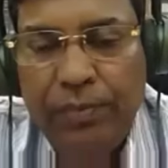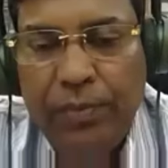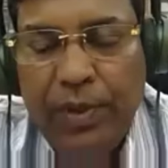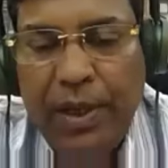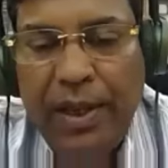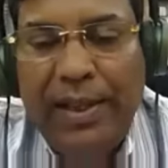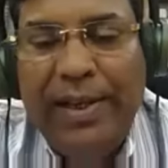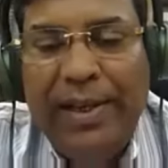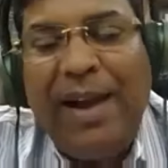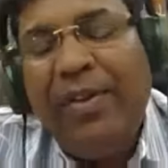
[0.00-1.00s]
And thereafter
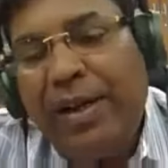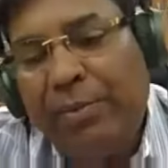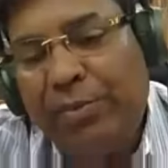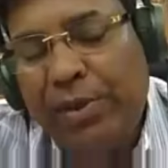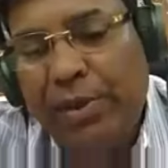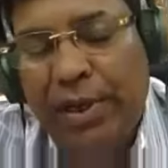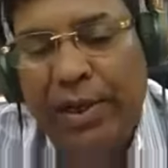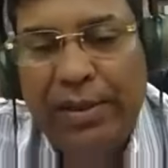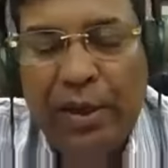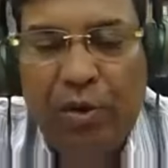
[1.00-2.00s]
comes another
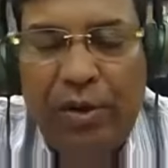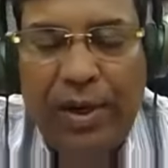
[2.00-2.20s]
counterclaim,